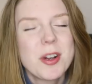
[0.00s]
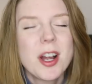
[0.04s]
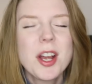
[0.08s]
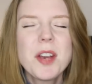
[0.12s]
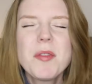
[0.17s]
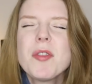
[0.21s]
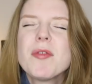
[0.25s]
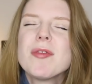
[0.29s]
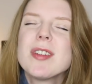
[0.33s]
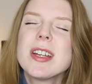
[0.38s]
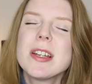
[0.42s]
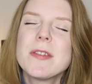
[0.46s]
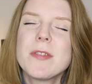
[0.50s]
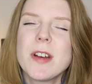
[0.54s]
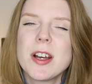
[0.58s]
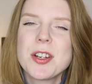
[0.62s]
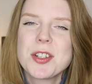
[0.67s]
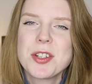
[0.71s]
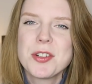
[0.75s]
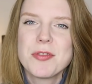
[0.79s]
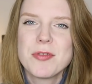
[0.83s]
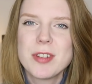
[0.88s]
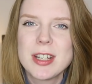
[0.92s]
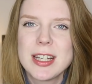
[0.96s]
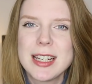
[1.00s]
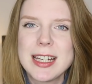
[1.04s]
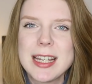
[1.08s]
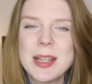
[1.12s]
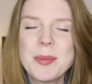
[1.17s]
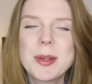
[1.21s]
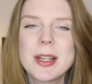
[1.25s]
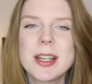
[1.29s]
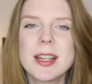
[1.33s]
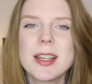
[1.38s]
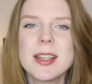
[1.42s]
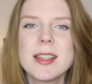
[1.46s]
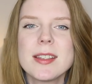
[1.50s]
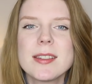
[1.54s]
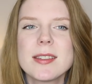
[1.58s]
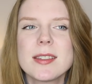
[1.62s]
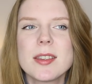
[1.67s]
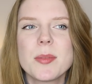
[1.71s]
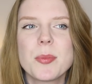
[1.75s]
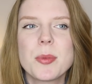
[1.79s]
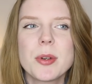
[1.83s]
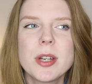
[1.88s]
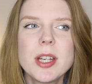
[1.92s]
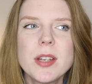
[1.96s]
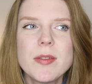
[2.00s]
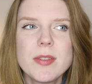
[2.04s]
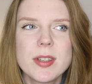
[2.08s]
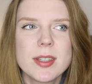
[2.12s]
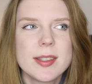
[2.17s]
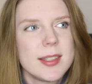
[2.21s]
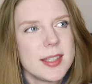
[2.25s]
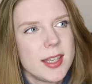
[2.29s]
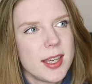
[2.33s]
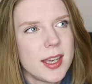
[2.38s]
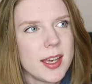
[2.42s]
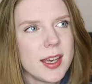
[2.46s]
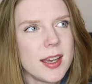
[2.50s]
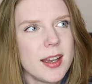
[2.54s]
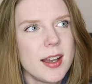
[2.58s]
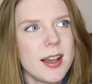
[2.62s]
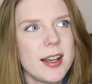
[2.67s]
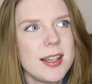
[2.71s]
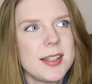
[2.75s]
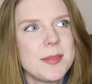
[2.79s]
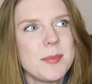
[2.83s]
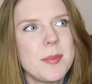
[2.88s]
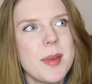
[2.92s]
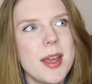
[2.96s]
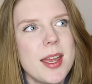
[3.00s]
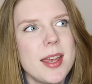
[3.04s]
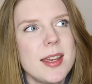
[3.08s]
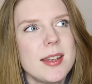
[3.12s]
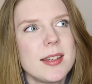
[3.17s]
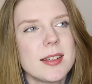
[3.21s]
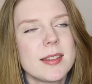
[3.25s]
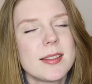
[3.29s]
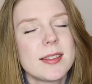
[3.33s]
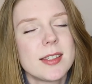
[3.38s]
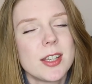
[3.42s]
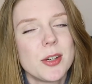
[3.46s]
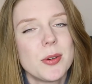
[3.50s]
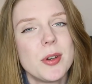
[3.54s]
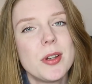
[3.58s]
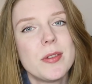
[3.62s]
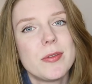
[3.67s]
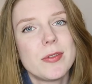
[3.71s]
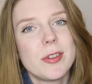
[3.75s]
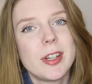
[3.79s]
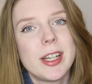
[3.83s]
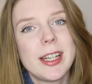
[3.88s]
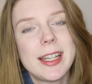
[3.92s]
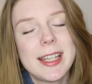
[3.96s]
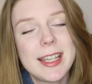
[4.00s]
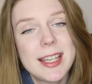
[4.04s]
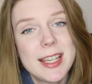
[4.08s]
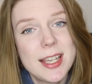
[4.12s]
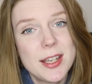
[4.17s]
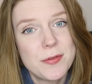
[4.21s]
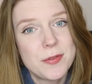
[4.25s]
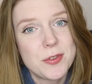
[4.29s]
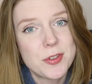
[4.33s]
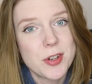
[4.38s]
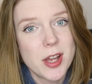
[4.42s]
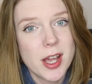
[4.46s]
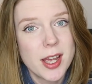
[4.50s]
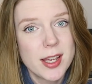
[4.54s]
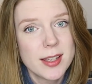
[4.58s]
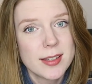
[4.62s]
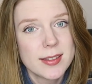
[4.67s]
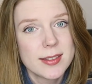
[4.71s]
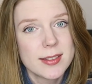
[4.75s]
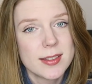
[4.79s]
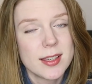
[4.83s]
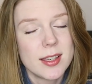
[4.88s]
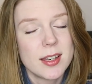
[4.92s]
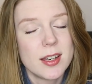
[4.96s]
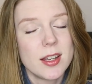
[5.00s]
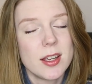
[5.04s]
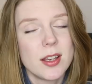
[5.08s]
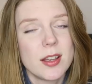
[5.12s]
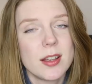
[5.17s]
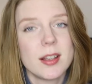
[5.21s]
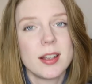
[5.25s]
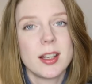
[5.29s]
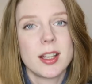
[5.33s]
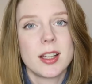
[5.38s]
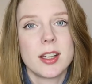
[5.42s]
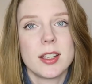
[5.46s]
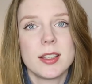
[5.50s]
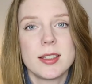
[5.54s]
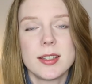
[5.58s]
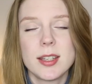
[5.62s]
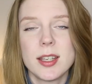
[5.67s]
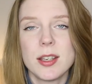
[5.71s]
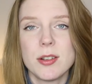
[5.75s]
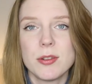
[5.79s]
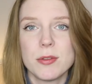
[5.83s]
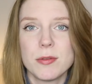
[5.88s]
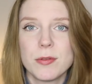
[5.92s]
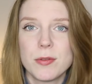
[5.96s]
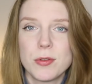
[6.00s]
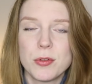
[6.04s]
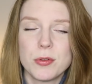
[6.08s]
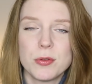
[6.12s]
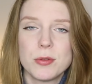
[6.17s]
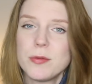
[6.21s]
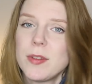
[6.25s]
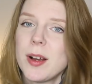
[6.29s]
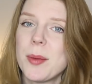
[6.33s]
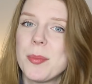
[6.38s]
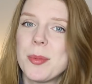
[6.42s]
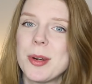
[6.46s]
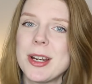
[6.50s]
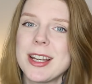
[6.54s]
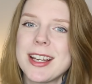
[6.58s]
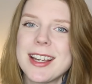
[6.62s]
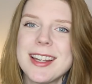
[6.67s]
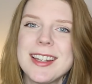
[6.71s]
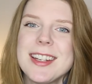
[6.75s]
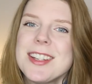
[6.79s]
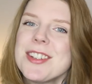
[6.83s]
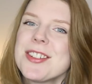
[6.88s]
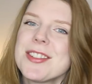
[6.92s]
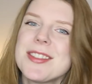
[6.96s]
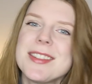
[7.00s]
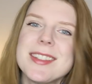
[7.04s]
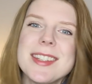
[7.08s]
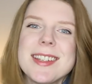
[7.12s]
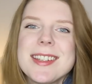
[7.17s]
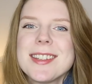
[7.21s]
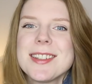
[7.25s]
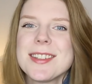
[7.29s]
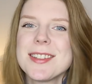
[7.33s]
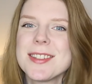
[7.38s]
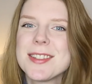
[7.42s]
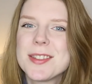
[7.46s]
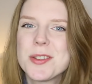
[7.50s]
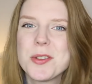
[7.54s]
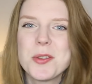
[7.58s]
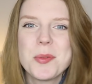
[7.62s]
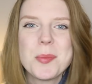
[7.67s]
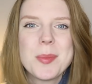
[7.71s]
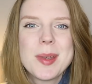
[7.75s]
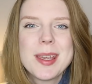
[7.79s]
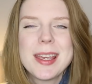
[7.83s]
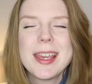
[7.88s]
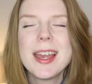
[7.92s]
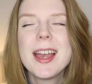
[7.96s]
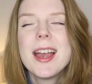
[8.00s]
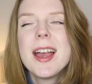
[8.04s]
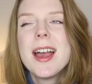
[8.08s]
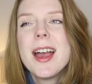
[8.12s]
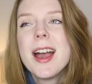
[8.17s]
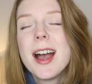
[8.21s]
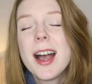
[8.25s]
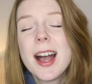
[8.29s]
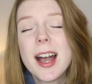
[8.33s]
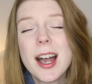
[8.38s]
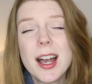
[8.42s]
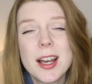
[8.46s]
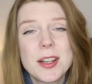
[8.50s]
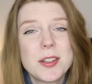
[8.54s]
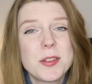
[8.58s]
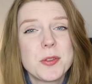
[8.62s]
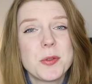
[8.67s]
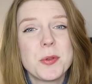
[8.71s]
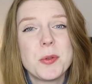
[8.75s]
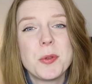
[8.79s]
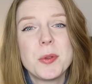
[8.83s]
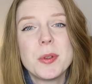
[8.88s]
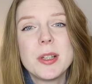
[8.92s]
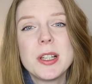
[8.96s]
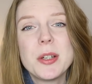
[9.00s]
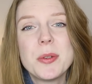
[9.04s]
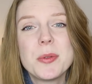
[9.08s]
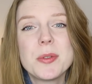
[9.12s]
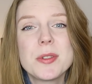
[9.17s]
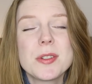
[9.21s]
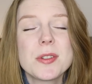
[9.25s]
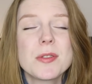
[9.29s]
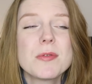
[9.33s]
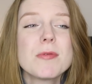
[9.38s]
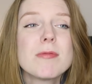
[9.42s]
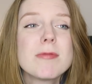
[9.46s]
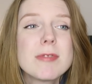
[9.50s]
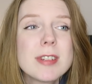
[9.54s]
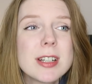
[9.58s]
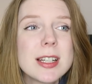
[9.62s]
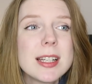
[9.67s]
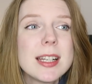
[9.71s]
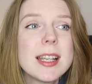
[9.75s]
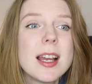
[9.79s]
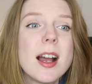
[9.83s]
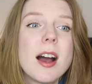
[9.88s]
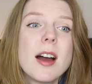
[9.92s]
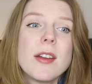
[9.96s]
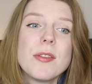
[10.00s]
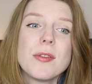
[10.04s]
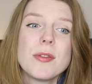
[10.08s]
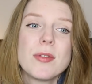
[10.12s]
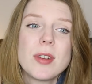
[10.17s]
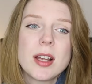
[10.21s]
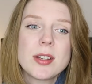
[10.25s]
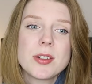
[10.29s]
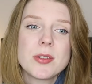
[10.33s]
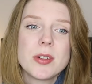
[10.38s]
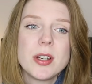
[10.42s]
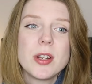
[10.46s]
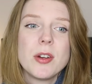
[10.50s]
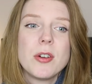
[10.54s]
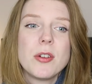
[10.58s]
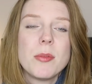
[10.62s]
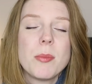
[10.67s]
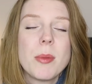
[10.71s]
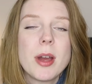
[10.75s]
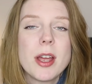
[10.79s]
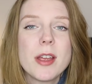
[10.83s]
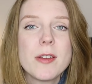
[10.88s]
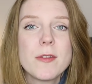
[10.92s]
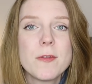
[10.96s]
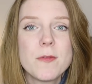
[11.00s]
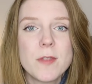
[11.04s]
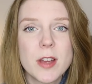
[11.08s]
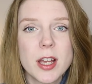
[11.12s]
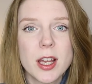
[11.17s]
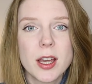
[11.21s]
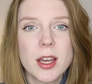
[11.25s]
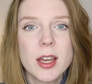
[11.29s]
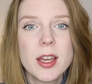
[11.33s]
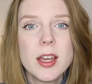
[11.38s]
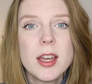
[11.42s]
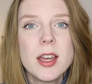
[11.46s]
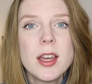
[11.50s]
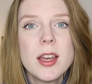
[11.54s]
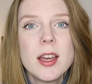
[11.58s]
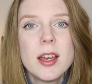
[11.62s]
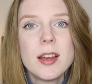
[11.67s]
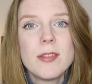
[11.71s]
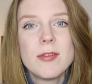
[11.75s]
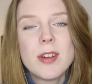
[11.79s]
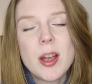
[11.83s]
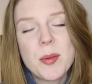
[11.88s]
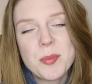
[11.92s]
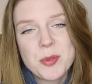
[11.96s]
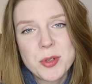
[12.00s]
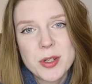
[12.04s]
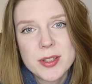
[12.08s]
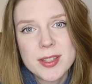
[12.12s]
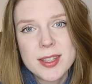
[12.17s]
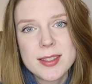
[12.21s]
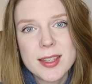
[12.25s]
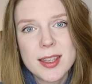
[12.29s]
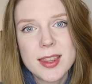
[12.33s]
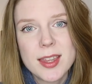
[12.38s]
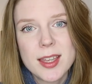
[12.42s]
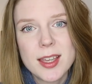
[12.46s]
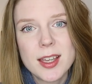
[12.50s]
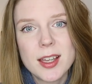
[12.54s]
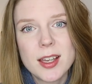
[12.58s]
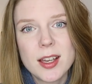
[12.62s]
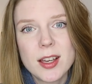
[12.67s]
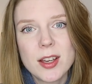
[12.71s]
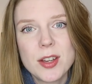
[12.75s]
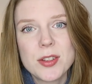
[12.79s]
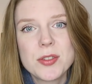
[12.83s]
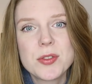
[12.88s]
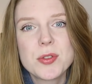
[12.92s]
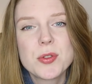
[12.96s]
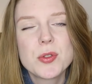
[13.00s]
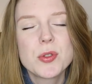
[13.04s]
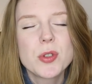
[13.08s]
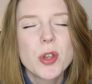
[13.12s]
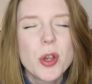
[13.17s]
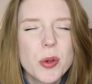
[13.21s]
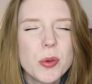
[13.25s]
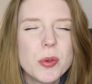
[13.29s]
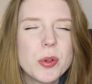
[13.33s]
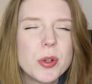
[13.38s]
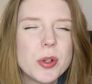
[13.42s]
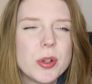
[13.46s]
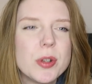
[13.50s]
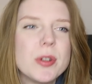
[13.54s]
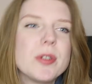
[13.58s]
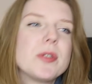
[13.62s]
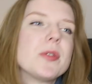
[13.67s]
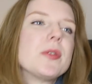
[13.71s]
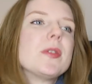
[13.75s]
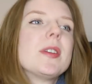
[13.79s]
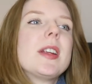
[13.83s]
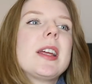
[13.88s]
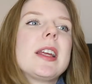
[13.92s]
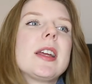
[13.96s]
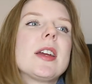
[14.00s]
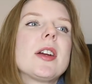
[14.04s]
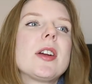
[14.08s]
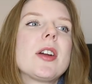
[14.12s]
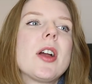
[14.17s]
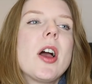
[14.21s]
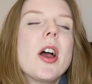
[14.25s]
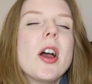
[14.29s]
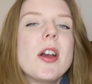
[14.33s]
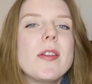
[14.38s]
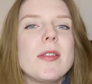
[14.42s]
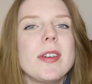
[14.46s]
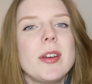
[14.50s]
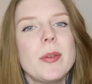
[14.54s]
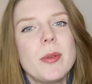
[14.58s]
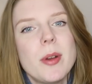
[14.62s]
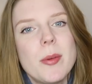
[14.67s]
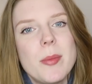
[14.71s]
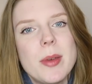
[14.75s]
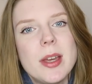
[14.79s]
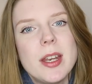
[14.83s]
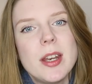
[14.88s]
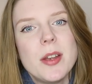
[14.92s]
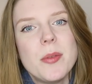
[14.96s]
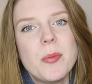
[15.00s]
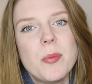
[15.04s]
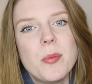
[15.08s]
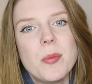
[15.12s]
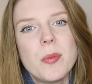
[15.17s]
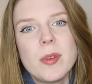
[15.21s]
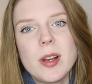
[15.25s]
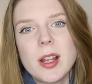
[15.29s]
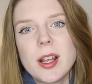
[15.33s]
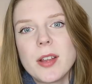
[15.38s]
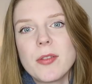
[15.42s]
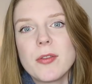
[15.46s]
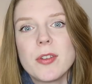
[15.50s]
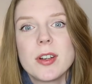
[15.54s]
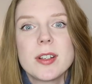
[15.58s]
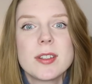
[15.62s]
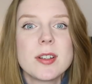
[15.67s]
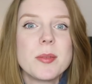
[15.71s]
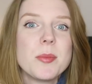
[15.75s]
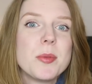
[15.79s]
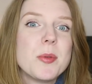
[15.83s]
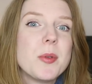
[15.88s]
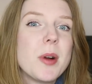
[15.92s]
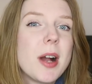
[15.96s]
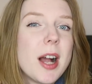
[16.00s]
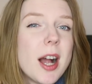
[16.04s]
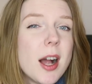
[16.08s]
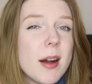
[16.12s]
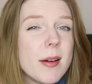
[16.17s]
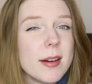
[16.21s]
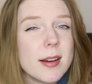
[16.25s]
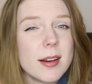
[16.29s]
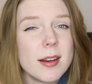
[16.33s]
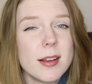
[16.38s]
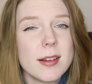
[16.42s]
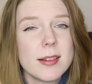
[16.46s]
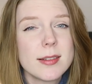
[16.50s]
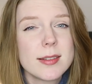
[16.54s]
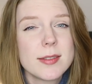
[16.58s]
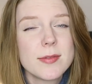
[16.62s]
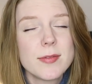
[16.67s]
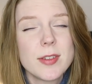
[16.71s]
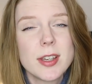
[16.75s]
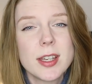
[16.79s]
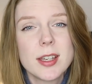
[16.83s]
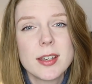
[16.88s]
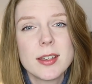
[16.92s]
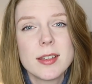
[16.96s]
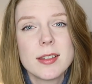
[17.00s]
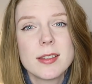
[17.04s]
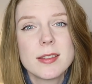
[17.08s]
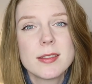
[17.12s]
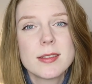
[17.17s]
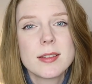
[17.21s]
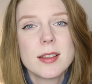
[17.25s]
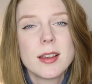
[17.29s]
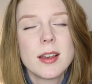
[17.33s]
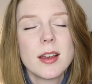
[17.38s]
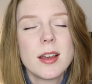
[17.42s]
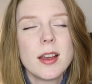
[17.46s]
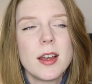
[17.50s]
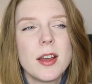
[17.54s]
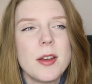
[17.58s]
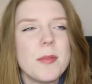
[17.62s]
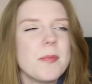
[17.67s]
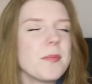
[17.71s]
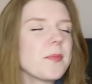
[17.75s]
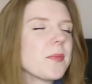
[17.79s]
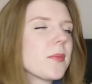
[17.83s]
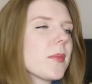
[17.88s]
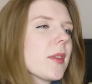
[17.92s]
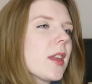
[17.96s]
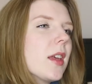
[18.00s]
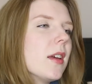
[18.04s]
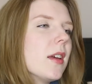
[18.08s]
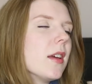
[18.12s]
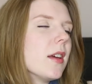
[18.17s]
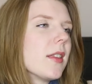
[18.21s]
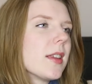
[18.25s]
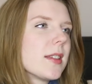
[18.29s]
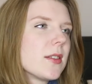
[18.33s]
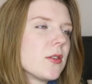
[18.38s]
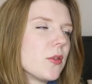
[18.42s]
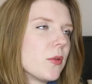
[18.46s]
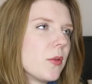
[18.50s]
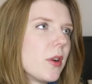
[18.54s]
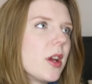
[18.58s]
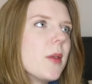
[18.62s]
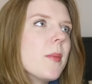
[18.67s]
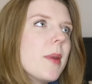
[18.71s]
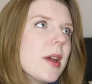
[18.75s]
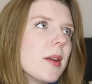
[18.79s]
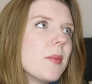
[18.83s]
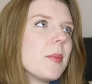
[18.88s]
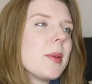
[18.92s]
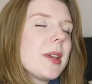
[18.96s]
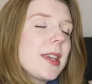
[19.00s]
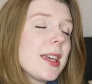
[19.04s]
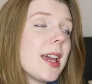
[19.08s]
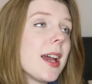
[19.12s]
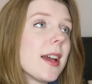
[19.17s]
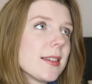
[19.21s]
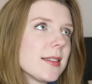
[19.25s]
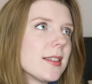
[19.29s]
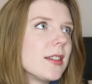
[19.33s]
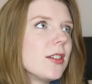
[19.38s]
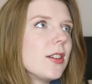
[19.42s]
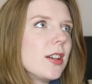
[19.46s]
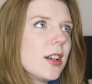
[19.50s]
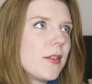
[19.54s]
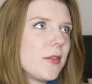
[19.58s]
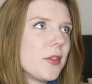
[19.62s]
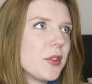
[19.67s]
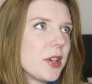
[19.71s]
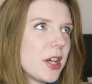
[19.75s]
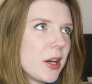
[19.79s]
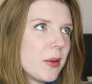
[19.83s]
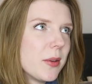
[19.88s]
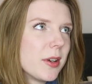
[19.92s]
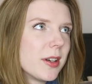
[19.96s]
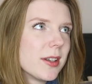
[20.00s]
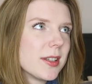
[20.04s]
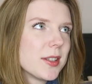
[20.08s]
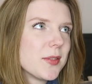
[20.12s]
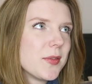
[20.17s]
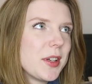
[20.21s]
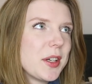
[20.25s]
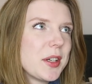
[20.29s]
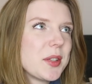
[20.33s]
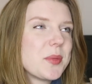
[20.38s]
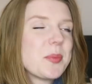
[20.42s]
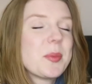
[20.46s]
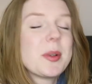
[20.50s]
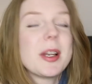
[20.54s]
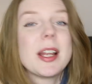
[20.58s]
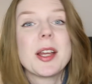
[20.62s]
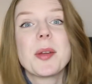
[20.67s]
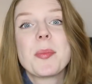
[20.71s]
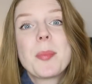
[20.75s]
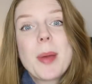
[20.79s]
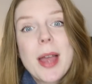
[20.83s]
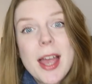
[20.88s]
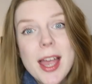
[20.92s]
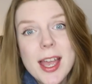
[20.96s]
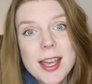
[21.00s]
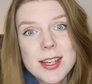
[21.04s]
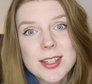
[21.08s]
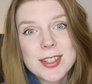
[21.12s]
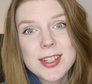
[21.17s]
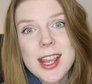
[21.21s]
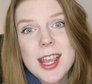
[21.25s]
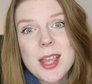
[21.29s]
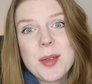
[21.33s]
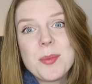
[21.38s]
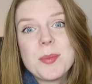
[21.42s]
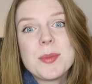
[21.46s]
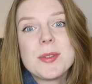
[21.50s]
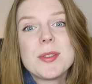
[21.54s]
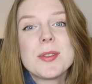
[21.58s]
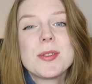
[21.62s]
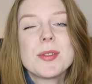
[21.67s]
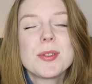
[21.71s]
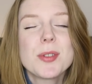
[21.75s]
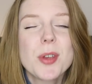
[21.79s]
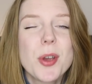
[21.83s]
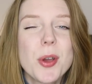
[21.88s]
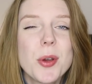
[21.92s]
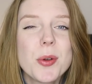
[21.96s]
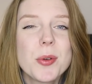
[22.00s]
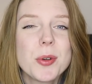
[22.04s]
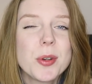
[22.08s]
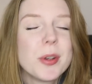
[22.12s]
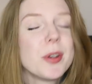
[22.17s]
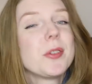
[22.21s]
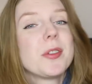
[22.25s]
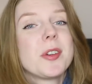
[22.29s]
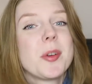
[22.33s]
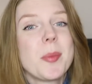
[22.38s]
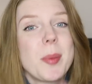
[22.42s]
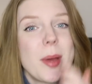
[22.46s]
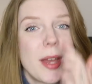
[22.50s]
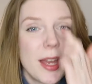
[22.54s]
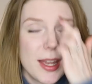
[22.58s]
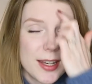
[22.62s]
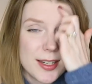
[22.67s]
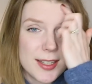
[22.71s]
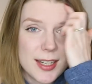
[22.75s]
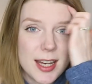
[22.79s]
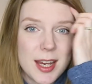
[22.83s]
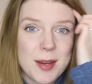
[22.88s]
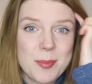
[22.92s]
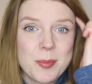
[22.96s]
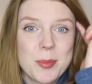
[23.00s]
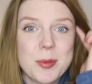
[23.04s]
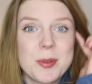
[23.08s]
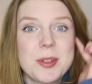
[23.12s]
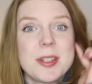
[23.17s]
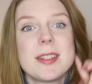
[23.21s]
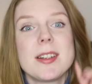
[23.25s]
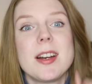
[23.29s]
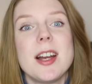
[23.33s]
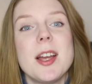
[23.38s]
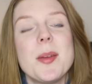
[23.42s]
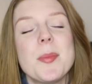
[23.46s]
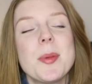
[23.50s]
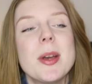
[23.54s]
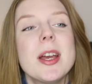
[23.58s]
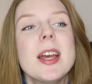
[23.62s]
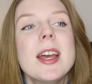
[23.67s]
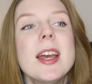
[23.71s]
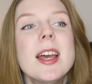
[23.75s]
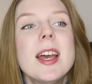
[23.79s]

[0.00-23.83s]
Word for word: kind of a refashion really, because the previous year I'd made a sew over it Eve dress in a like a teal floral fabric and it just didn't suit me at all. It was just really unflattering on my figure. Wrap dresses I think are so good on like curvy women and like for example hourglass figures, um, that's not what I meant, but yes, they look lovely on hourglass figures, but like pear shapes, so good on a pear shaped body type.